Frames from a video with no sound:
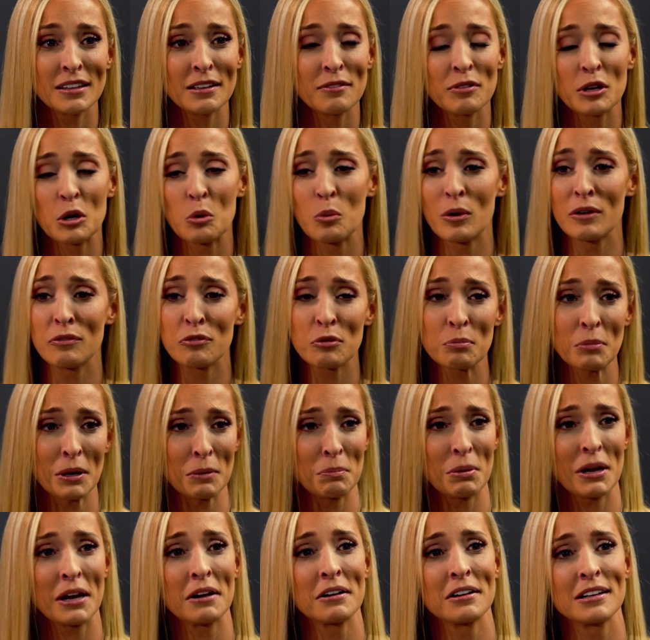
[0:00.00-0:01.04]
living away from my
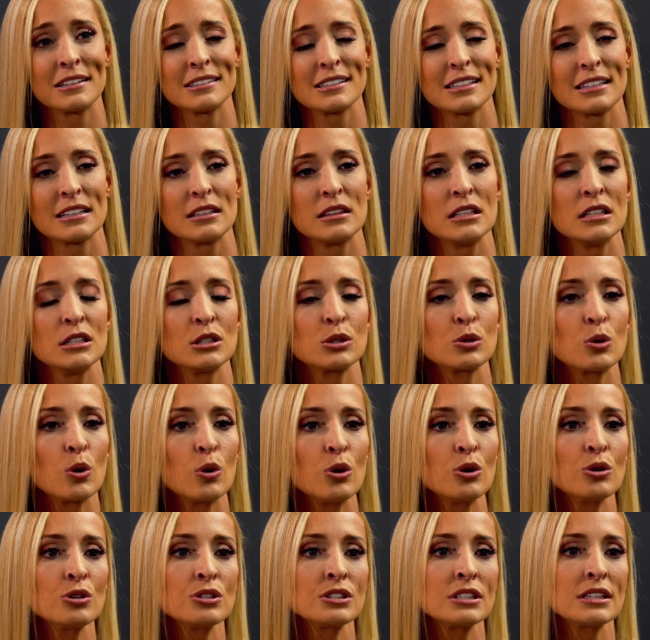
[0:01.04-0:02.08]
parents, like these
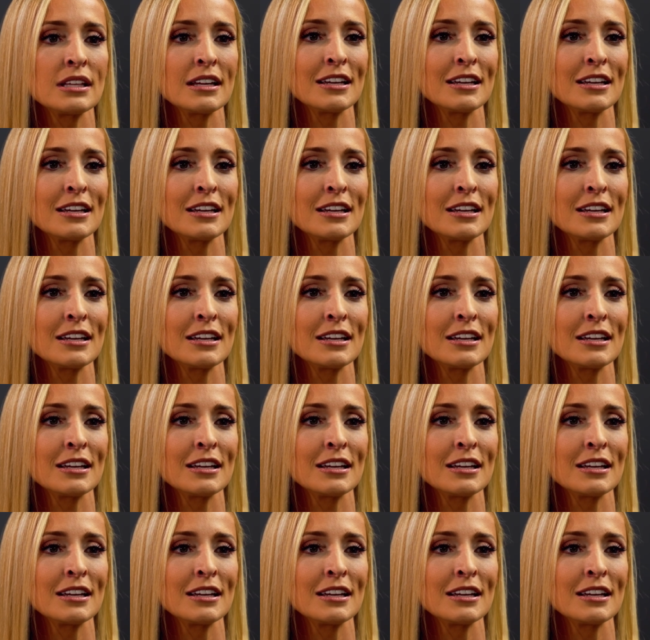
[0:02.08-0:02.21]
goals